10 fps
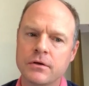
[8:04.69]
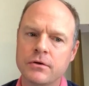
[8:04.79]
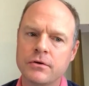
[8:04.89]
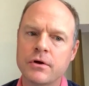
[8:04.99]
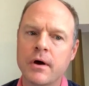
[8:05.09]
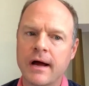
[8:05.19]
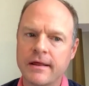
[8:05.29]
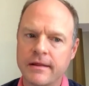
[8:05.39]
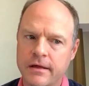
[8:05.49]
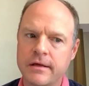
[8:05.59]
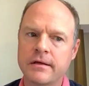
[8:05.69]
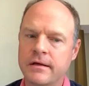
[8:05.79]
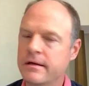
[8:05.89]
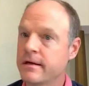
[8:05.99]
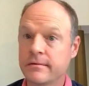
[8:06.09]
you know,
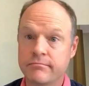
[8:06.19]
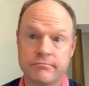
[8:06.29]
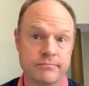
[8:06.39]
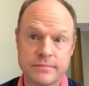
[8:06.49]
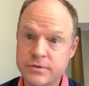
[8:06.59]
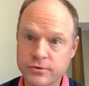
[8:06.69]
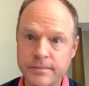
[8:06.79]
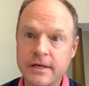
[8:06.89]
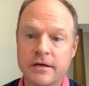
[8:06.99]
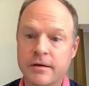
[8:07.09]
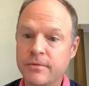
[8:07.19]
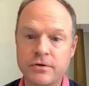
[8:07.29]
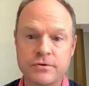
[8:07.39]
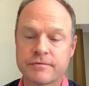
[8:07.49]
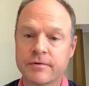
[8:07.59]
social media can be
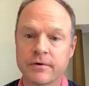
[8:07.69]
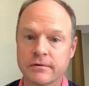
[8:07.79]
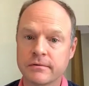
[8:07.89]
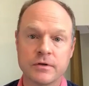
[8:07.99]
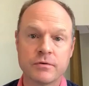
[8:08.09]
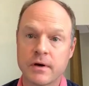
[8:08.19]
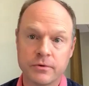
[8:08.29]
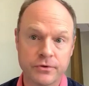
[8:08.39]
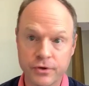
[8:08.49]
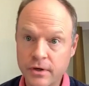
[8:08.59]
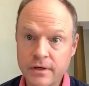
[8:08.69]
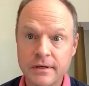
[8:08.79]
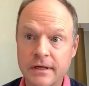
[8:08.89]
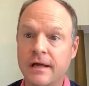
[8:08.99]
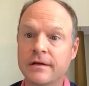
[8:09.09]
used for incredible good,
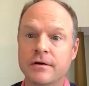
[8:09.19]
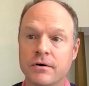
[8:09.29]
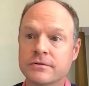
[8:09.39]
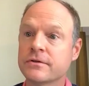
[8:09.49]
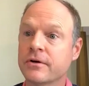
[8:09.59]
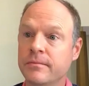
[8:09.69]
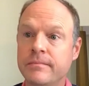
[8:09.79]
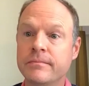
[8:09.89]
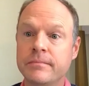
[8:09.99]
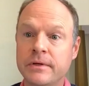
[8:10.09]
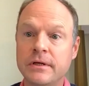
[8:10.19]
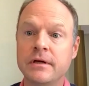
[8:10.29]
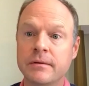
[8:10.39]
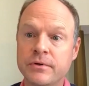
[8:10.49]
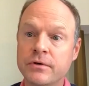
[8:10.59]
and it also can be
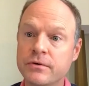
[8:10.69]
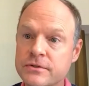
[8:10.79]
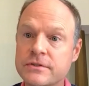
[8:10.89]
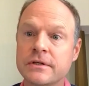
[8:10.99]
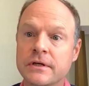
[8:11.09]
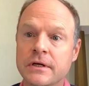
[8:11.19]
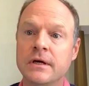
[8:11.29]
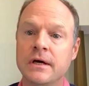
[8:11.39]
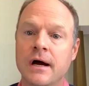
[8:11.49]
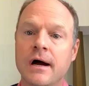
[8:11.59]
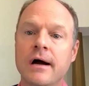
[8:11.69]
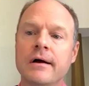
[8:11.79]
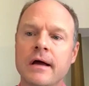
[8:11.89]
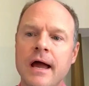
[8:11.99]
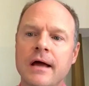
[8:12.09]
abused.
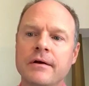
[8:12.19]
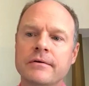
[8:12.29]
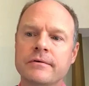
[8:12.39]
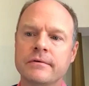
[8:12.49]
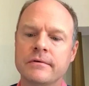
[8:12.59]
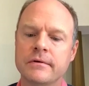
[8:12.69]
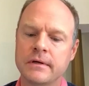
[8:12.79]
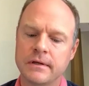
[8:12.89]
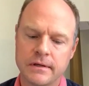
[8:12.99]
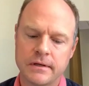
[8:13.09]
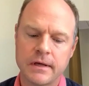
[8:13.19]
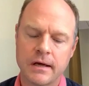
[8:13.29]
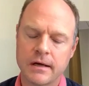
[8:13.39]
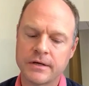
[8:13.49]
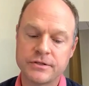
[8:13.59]
And
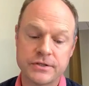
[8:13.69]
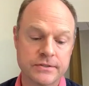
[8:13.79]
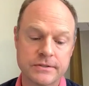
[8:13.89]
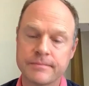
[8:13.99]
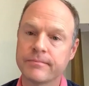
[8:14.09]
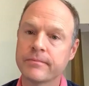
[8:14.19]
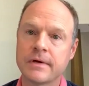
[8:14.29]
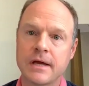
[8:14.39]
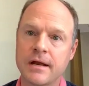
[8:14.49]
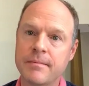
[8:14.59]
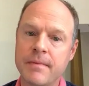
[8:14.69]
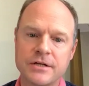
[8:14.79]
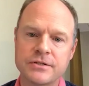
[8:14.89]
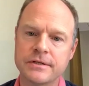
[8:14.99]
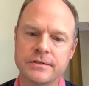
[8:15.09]
I just can't
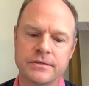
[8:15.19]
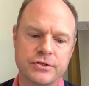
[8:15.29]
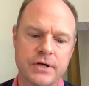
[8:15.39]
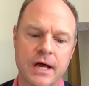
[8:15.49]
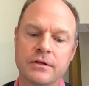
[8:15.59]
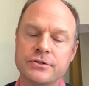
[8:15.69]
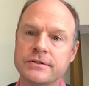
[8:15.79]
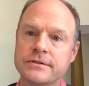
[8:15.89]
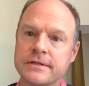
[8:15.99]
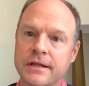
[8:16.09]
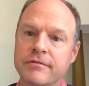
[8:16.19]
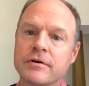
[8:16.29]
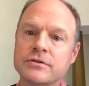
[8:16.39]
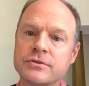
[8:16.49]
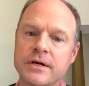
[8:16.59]
imagine the challenges and the
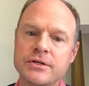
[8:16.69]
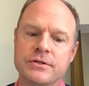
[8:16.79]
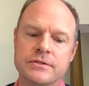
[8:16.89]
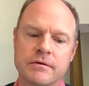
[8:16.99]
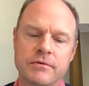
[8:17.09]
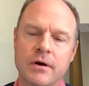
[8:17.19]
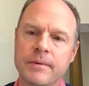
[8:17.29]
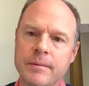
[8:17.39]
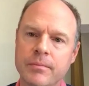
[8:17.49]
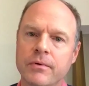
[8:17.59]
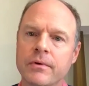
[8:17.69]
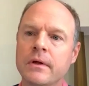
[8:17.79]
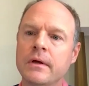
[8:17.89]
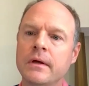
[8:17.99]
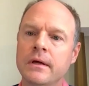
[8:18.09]
frustrations of young people
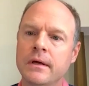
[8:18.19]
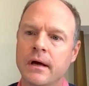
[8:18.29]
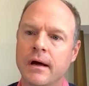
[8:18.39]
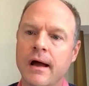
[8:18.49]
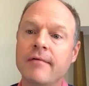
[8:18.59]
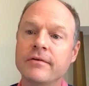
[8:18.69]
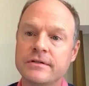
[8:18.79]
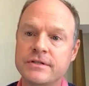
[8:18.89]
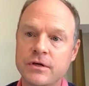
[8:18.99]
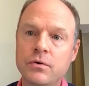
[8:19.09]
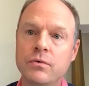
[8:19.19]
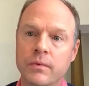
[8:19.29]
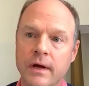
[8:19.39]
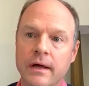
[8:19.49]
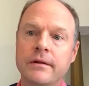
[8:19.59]
having to deal
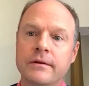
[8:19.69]
with